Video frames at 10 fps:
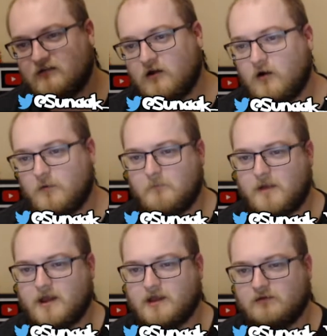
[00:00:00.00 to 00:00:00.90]
Calm
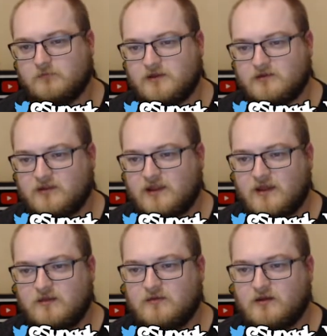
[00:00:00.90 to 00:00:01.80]
Mind, because
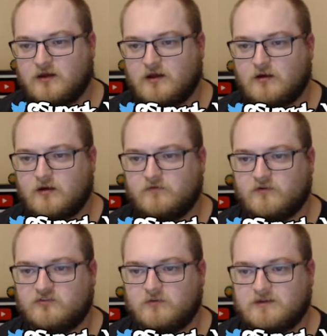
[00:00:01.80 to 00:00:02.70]
again, uh,
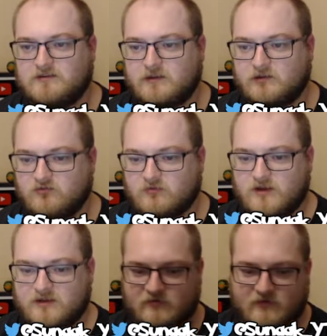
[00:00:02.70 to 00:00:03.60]
unfortunately, me telling Drew
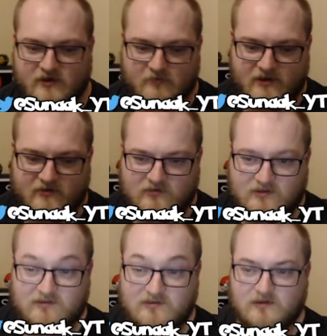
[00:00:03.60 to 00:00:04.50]
not to randomize
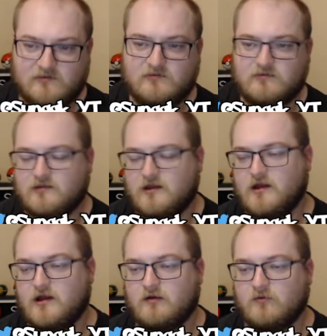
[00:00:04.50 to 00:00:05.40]
these things,
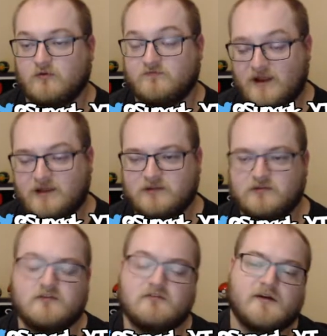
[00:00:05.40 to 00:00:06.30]
uh, or failing to
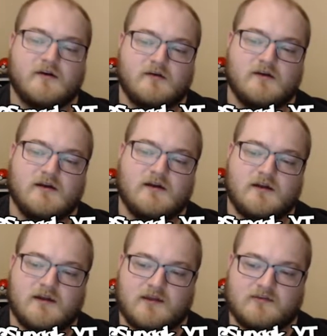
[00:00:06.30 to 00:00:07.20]
do so,
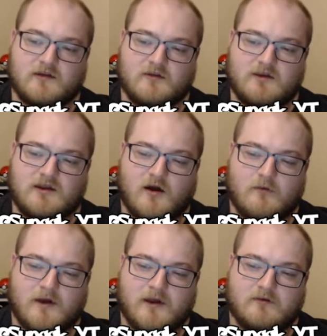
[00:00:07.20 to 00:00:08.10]
it's gonna be Calm
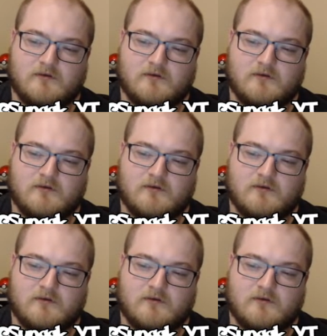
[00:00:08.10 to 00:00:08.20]
Mind.